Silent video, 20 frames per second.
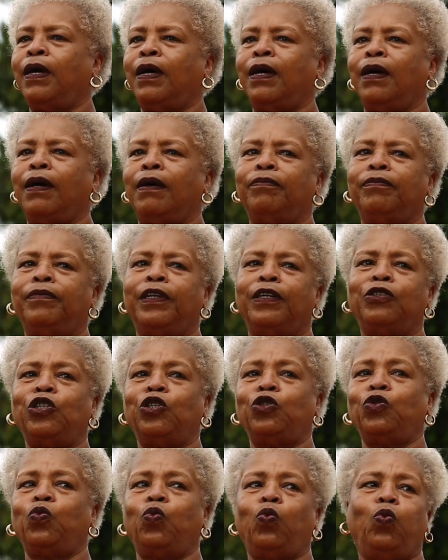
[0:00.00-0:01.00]
Um, they're
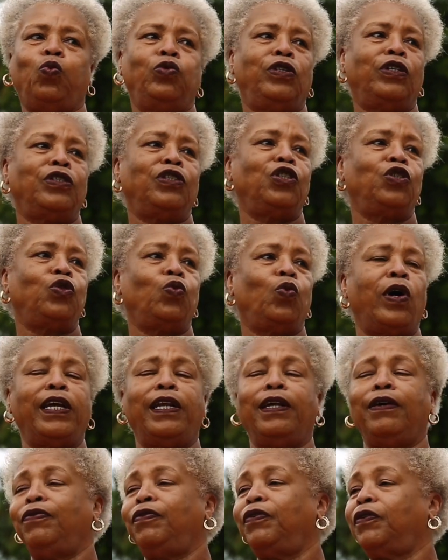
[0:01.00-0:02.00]
just they're just
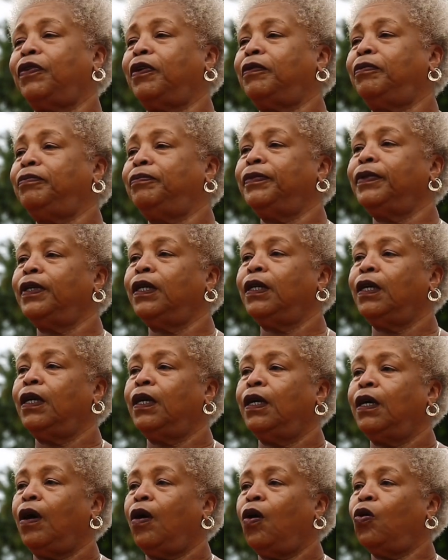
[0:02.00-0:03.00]
waiting for the
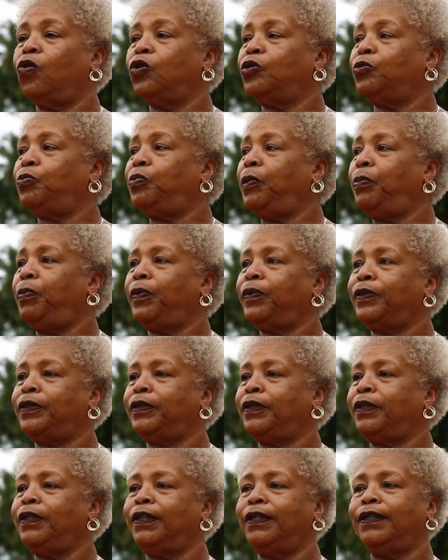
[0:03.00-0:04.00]
older people
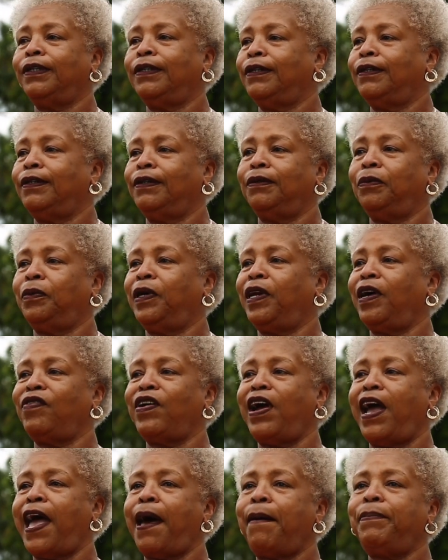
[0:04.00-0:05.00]
to
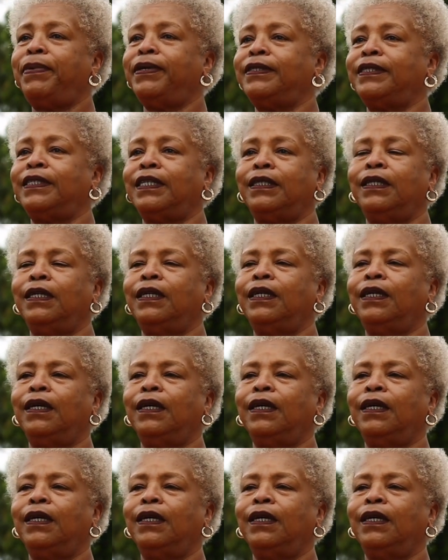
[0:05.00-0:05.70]
whatever happens, and